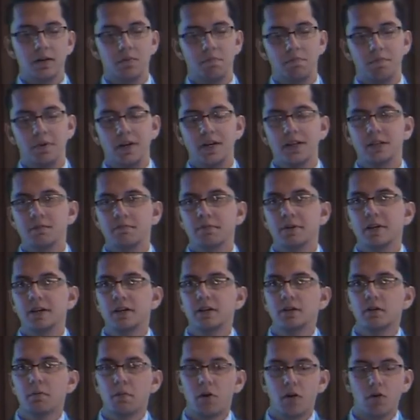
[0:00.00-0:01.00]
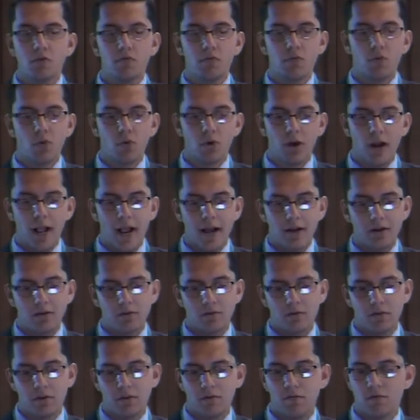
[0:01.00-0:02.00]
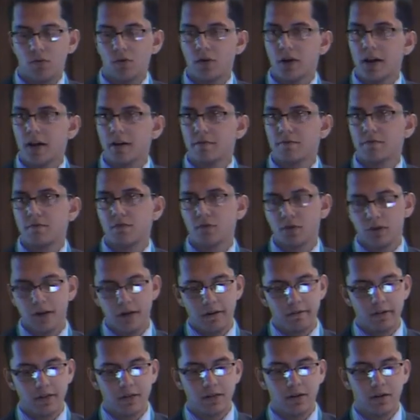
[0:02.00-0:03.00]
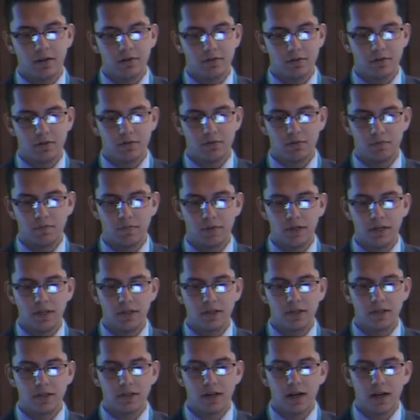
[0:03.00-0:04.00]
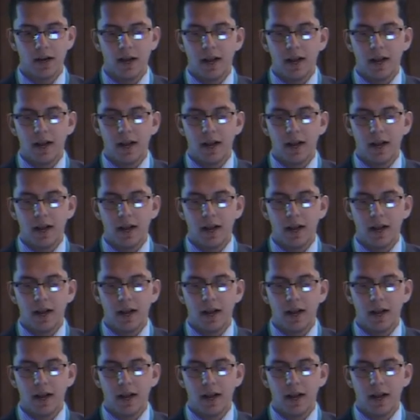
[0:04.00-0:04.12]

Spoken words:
replacement is about 4,41,000 rupees.